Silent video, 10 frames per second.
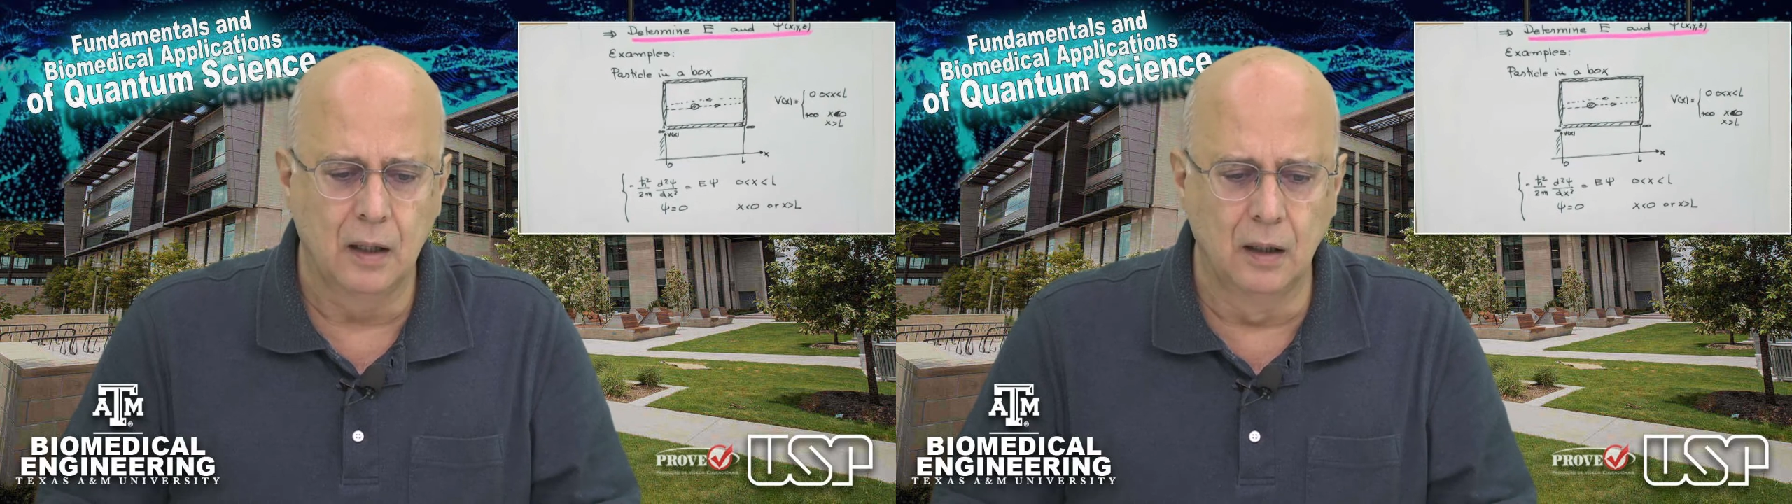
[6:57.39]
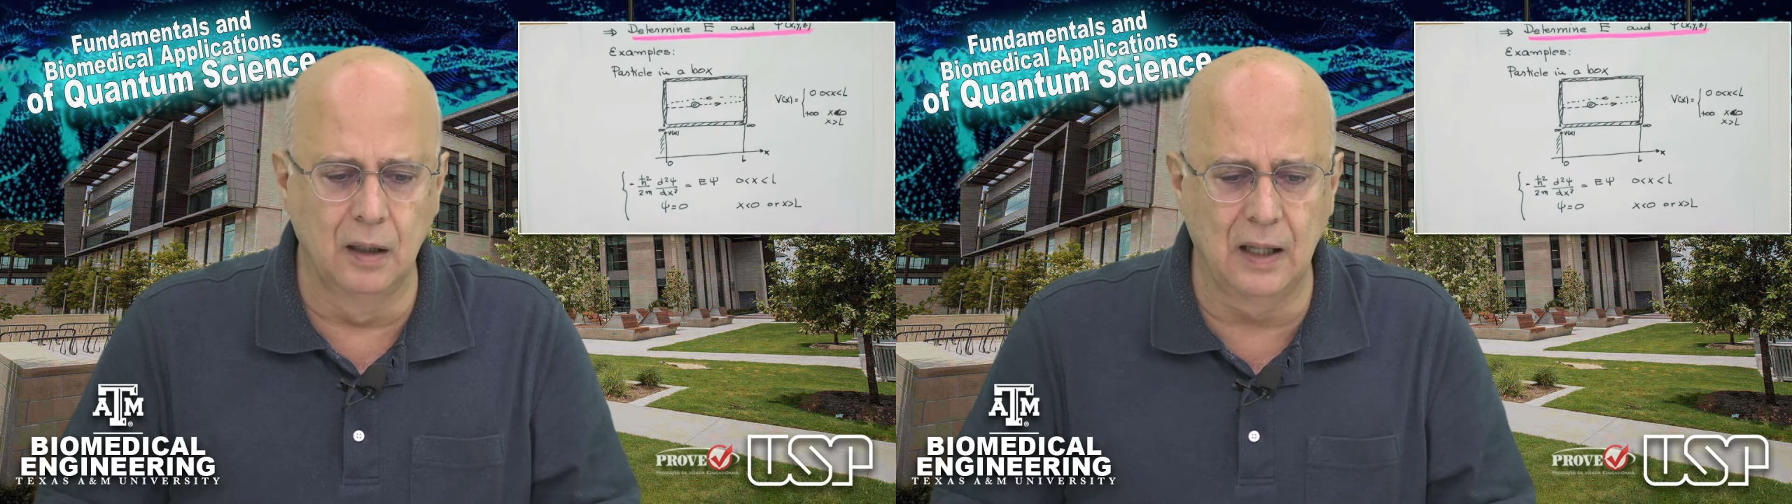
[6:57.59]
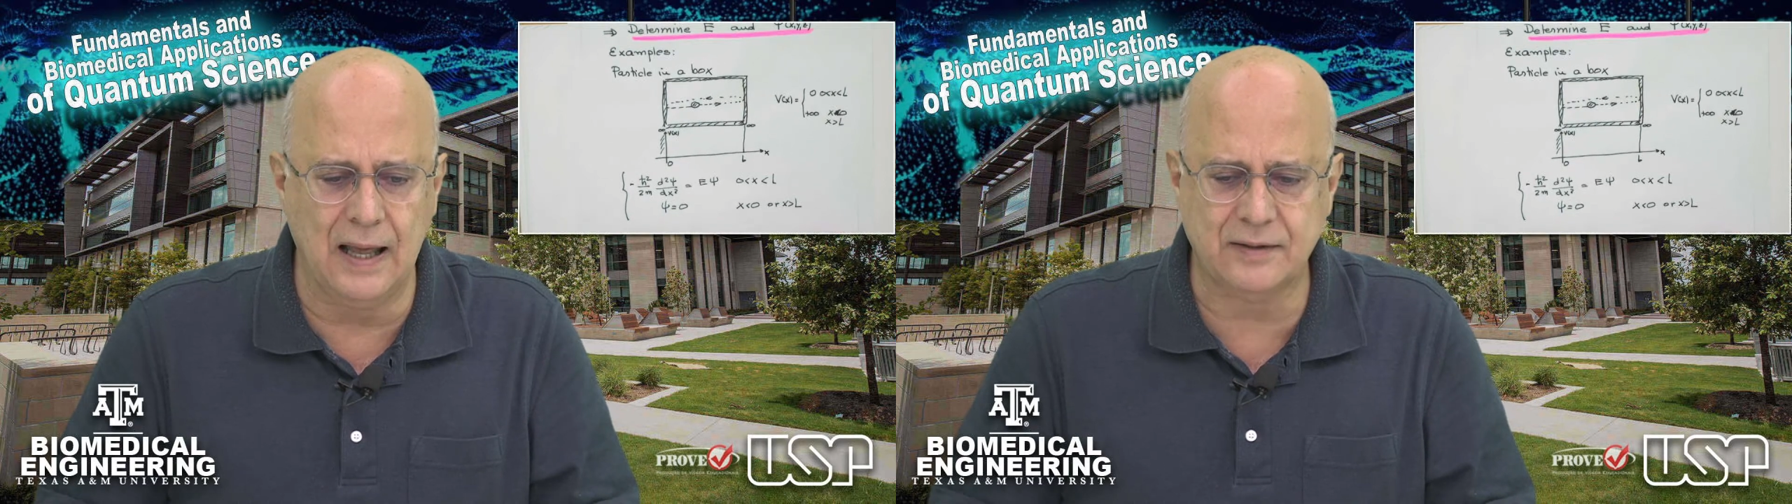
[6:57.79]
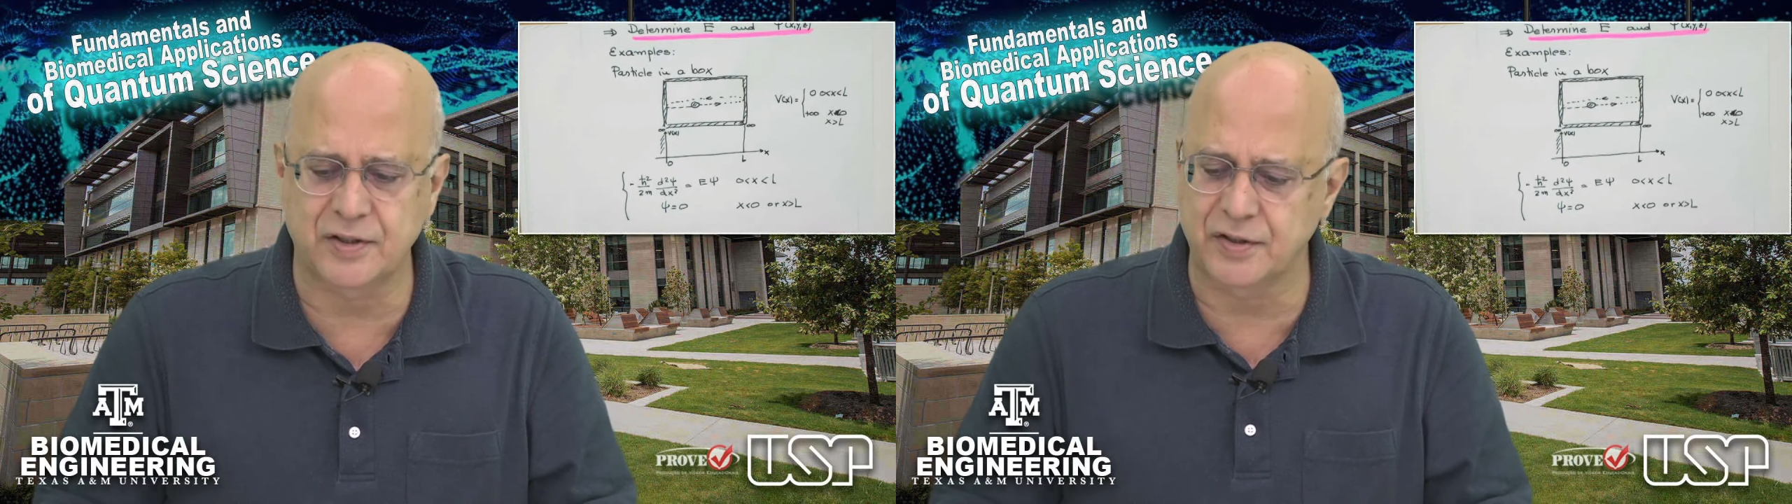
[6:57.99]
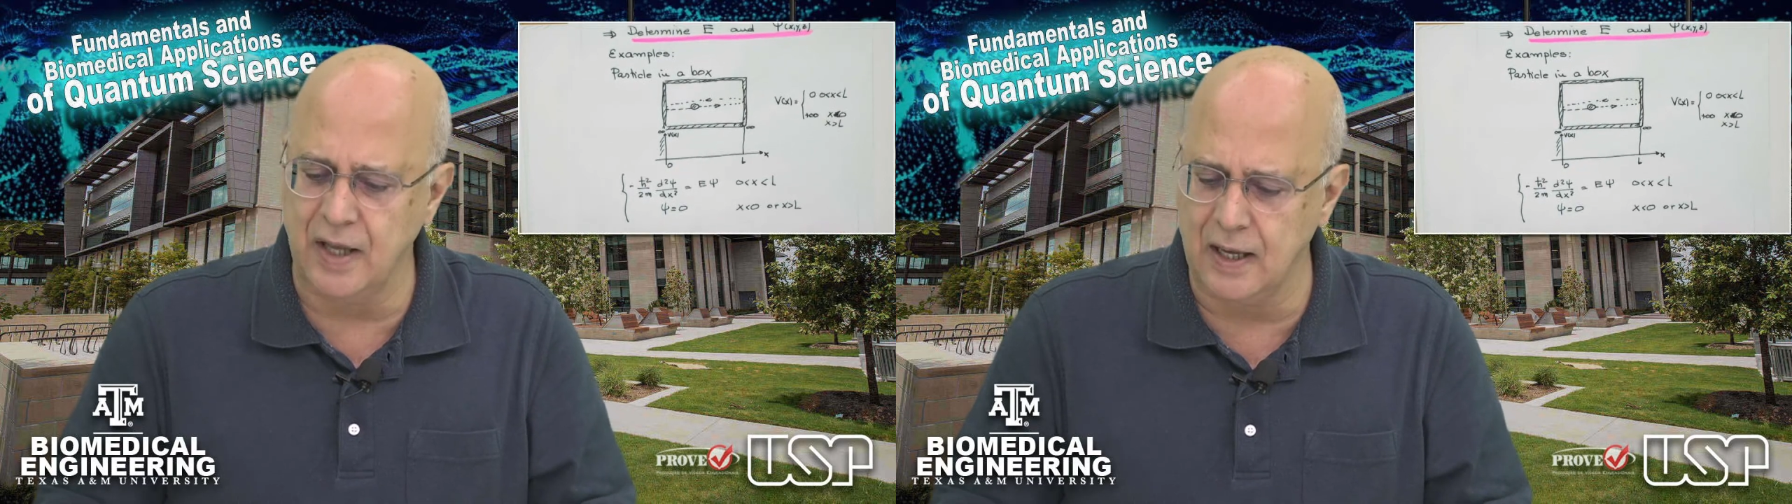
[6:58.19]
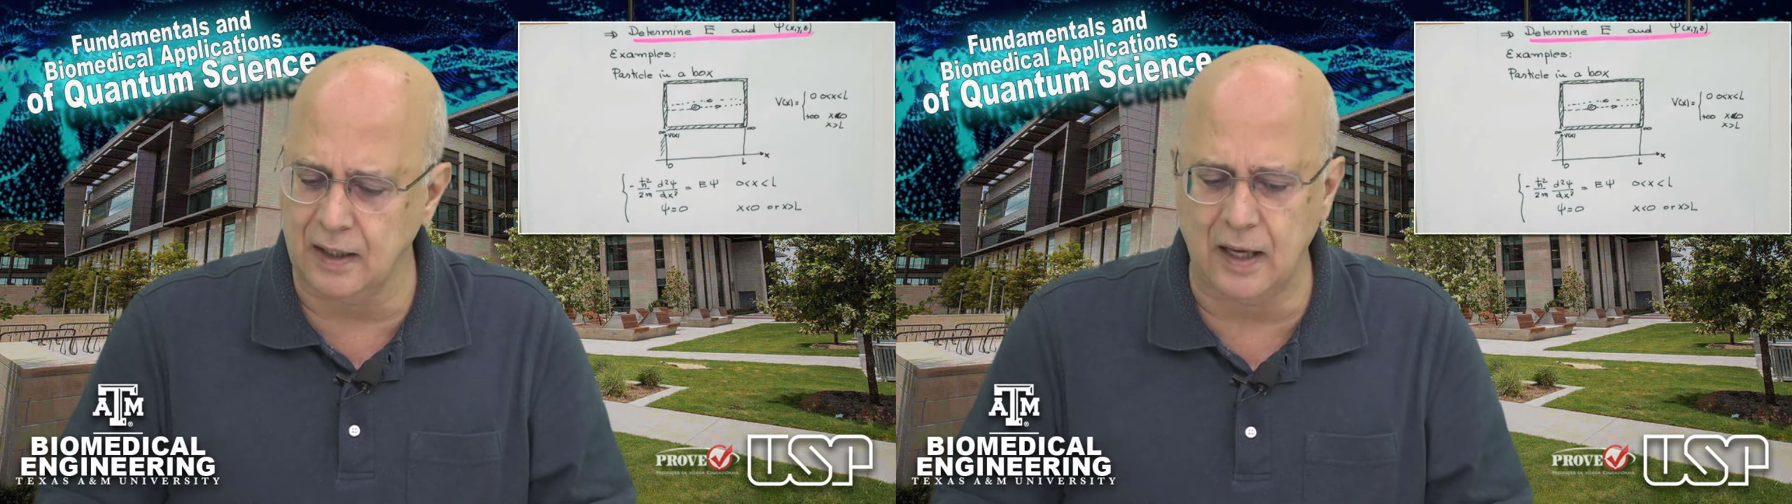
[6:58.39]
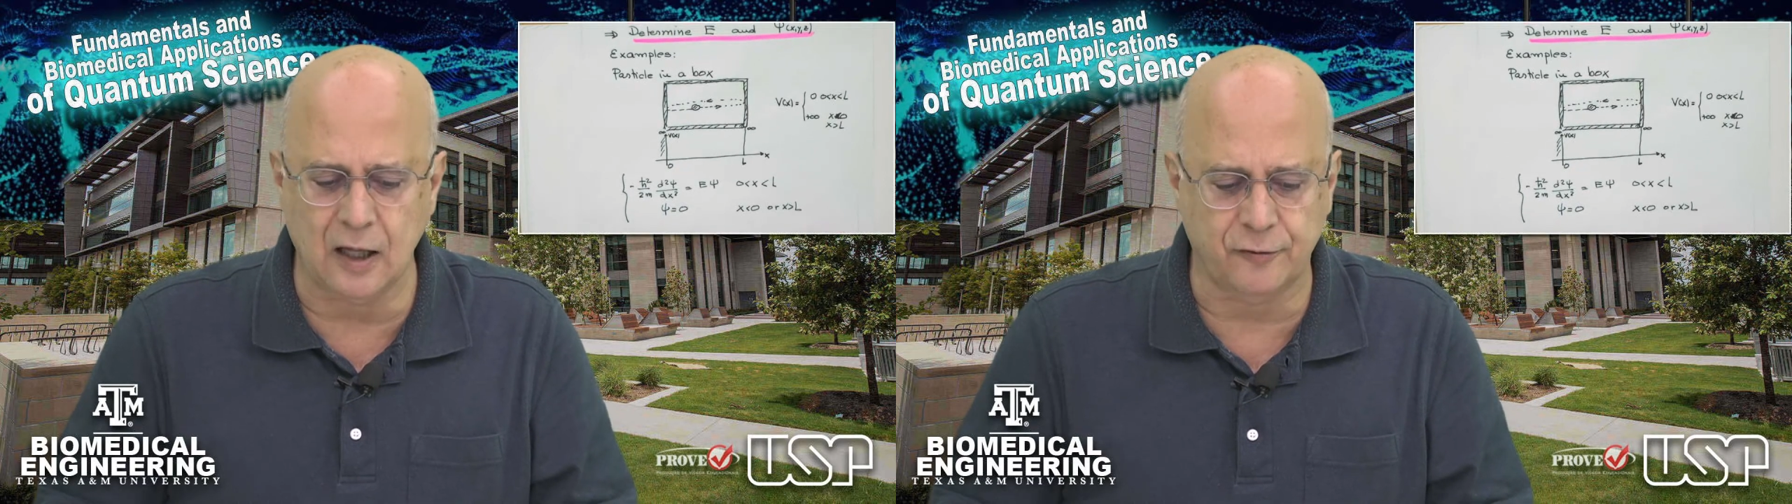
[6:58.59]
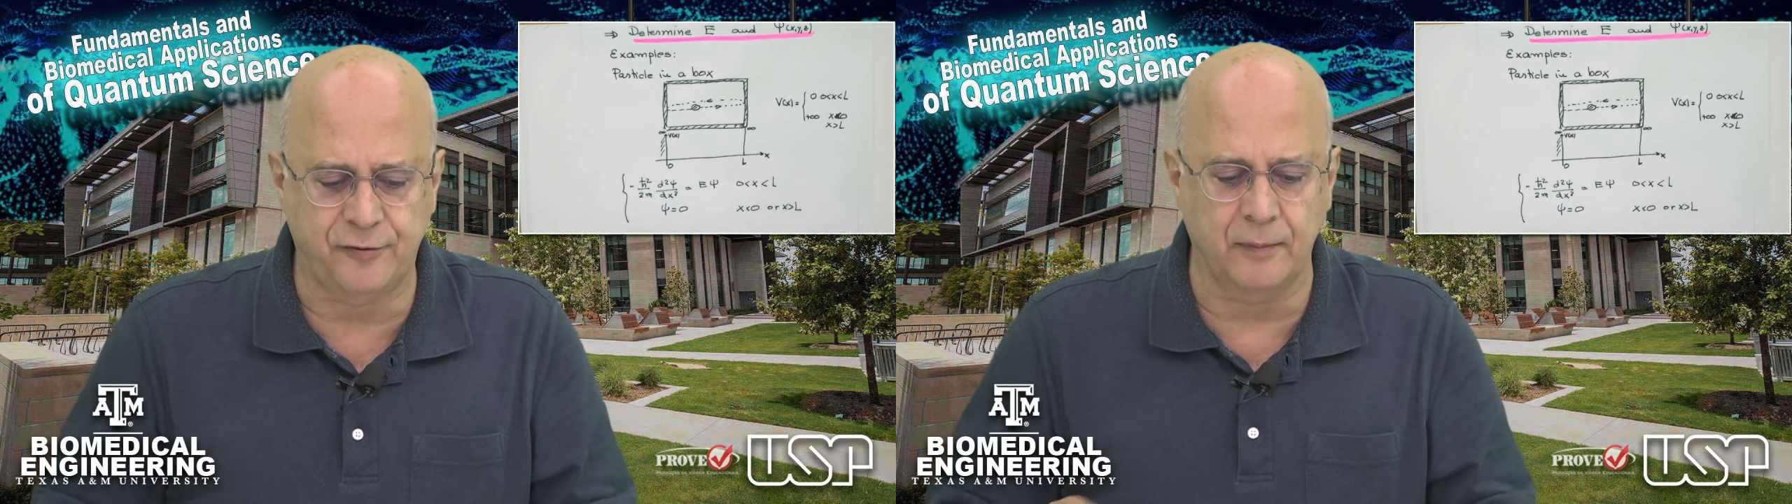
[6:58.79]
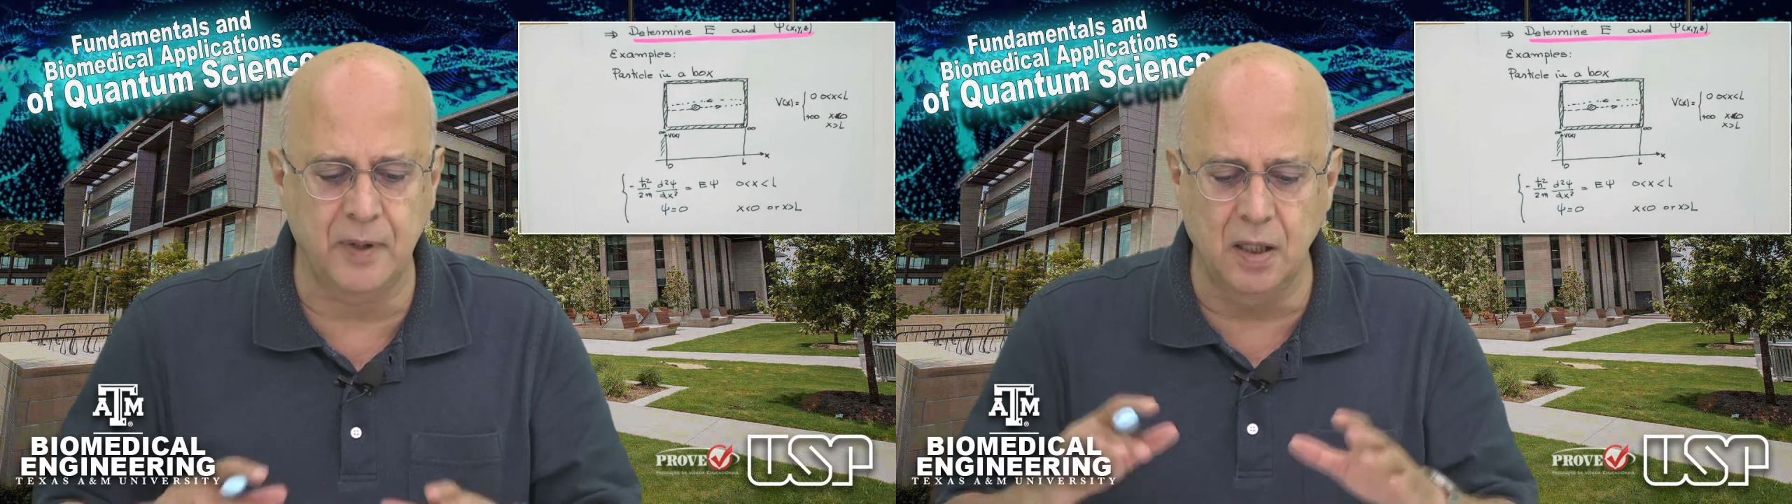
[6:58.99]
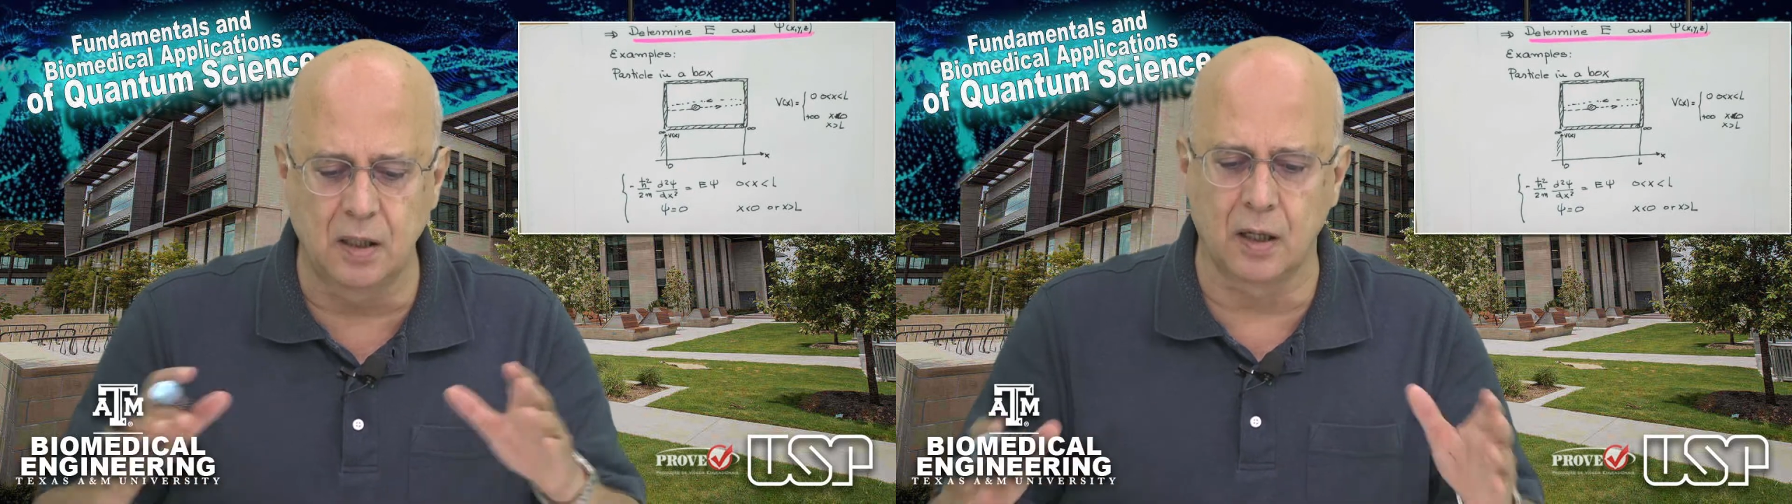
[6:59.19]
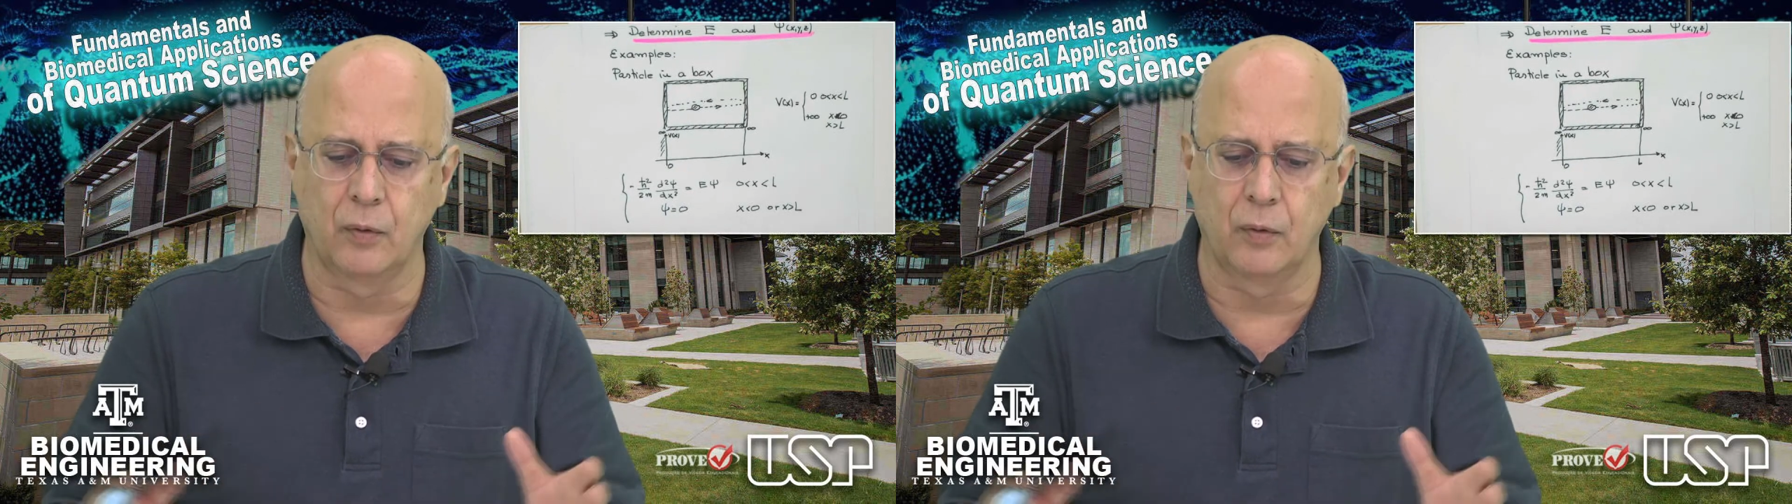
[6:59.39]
let's then get familiar